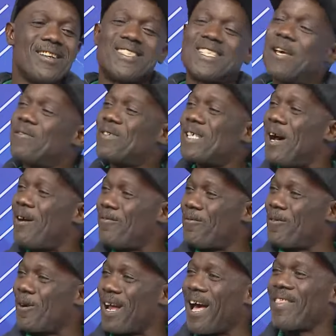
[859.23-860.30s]
save some
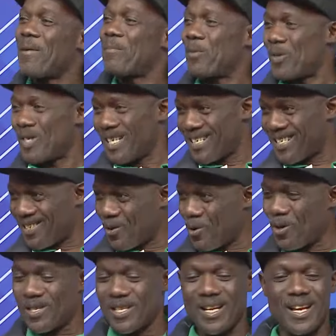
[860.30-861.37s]
for other projects. Mm-hmm.
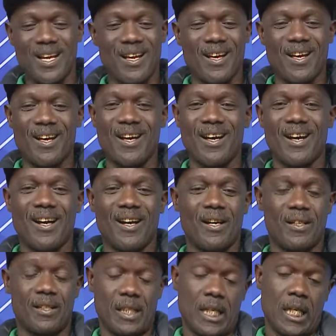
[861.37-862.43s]
Because, mm
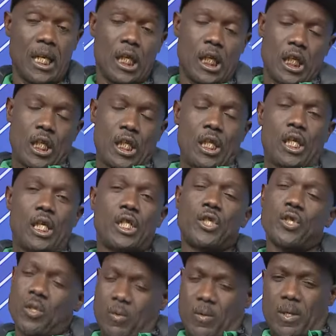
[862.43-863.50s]
-hmm. uh,
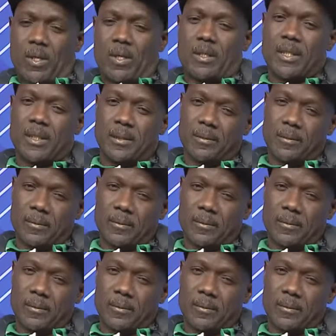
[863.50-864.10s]
do you know what?